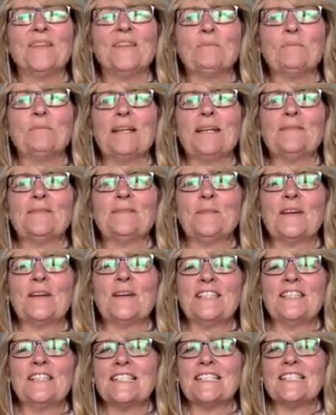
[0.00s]
But
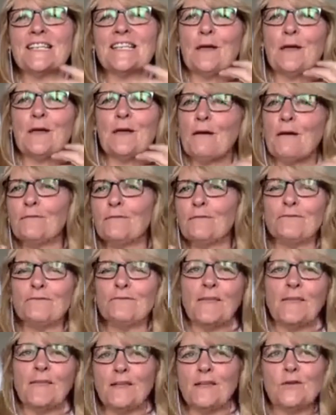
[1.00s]
I just love
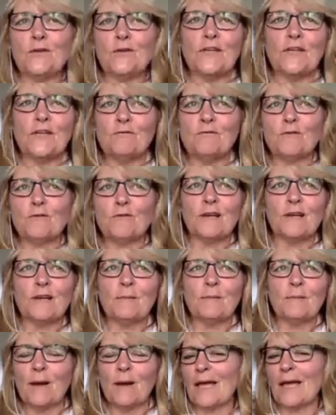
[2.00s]
that you can
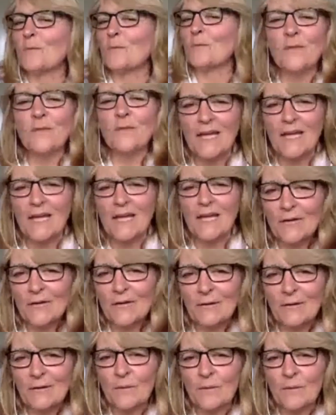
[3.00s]
really play with that
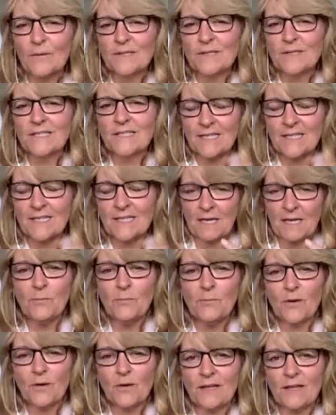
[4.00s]
era, whereas
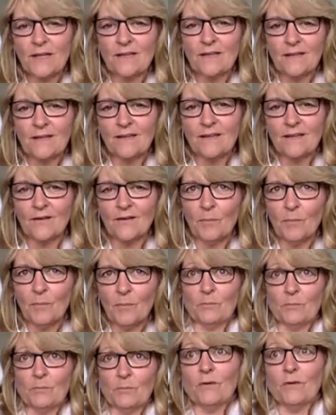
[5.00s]
contemporary,
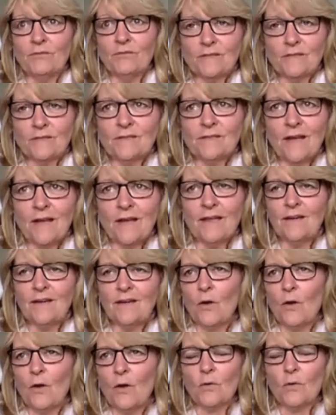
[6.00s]
people living today
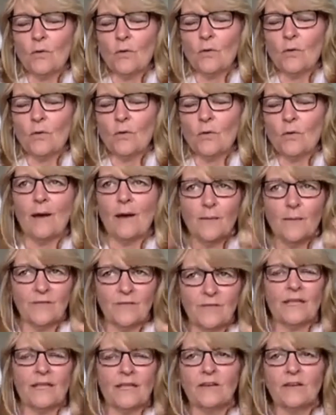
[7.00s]
know what it's all about,
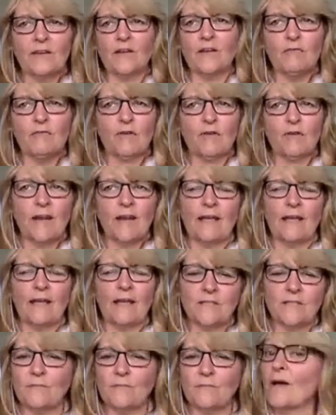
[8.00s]
but then you can really
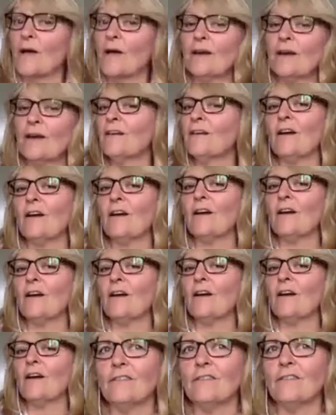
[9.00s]
have some fun. I
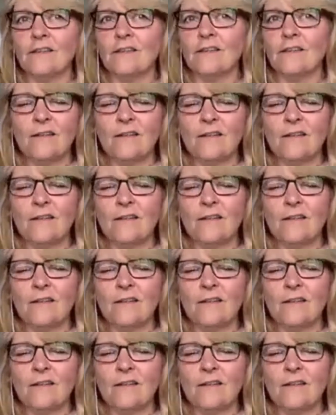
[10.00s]
really love it.